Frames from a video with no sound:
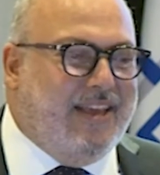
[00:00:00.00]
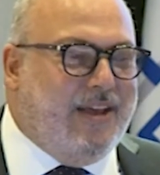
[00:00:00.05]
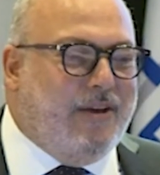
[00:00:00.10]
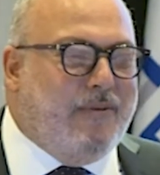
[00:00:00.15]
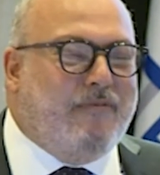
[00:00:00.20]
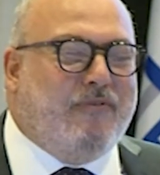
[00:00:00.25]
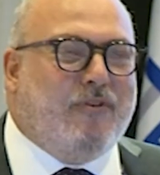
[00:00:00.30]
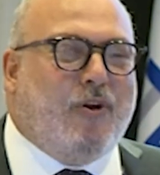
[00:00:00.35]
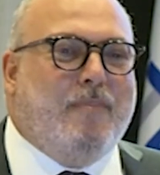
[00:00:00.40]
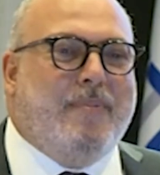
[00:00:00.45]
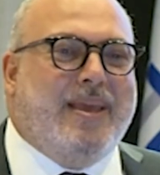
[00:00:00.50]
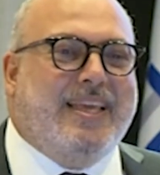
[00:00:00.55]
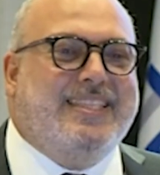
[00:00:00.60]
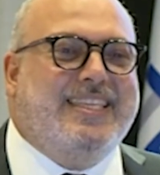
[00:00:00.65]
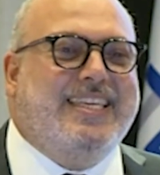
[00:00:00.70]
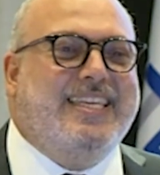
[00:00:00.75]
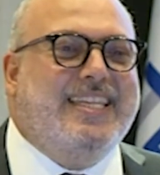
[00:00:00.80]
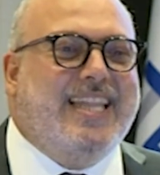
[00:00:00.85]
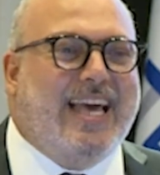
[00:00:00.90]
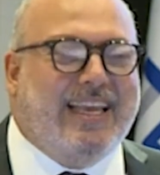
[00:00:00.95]
from
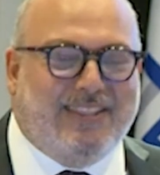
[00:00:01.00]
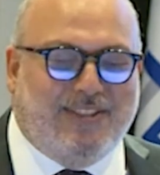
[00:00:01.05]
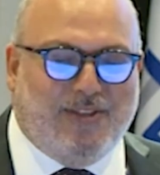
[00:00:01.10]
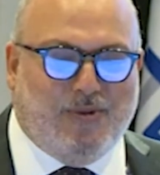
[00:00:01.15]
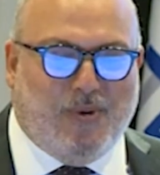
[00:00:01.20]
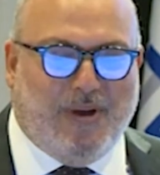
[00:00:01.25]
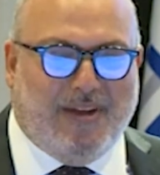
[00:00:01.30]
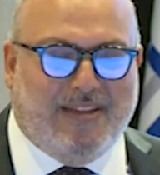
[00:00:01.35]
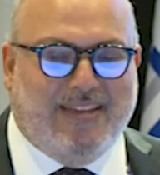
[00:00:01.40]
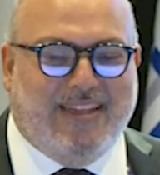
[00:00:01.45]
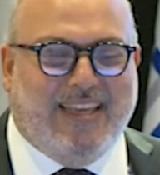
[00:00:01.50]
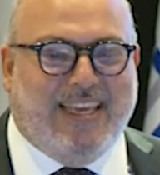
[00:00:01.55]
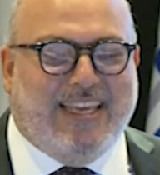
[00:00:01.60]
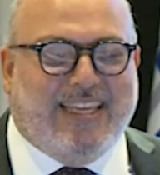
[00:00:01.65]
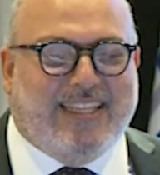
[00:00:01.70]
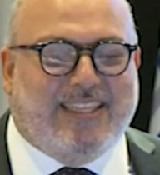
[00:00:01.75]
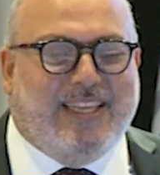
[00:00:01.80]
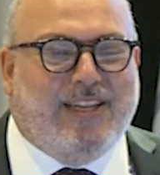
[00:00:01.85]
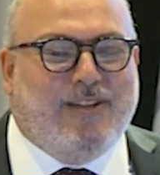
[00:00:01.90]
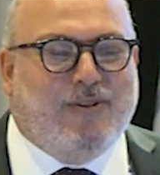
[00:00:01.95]
1891
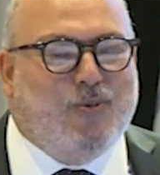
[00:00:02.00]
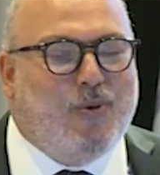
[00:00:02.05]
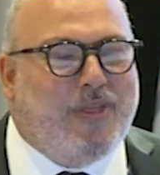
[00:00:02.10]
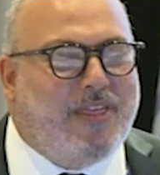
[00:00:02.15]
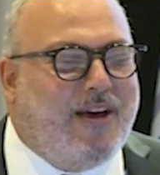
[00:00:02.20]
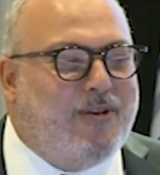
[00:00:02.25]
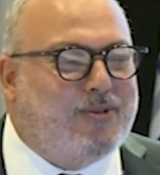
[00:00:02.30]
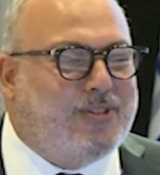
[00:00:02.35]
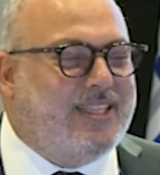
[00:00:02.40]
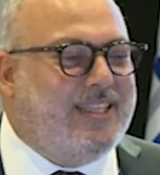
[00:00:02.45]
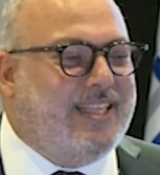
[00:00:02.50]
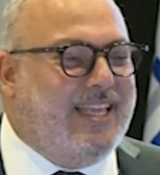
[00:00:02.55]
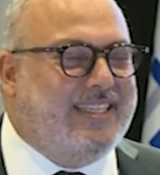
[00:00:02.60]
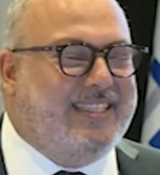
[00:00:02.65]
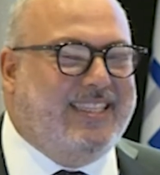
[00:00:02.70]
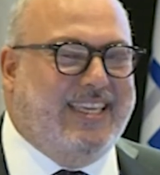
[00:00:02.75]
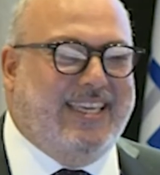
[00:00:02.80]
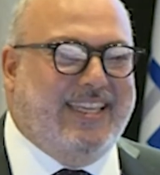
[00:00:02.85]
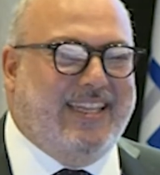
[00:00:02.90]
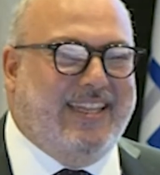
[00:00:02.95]
till
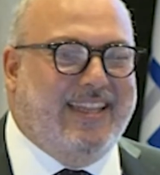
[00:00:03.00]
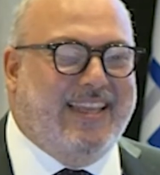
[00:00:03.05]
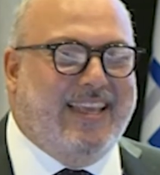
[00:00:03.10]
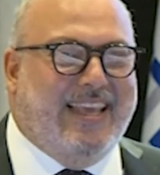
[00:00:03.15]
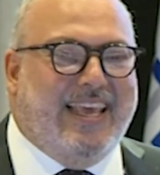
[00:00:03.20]
2019.